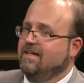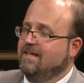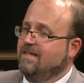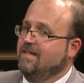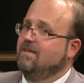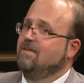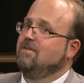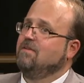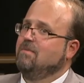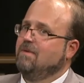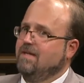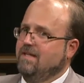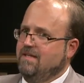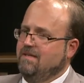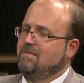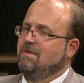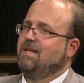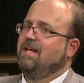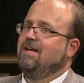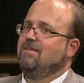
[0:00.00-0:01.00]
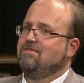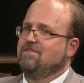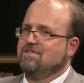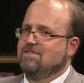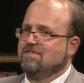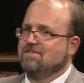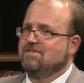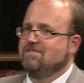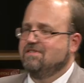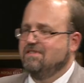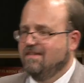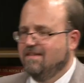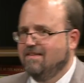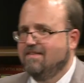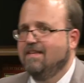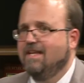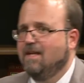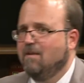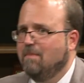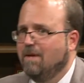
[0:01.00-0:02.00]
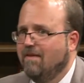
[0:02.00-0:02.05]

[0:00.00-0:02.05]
you might have to just think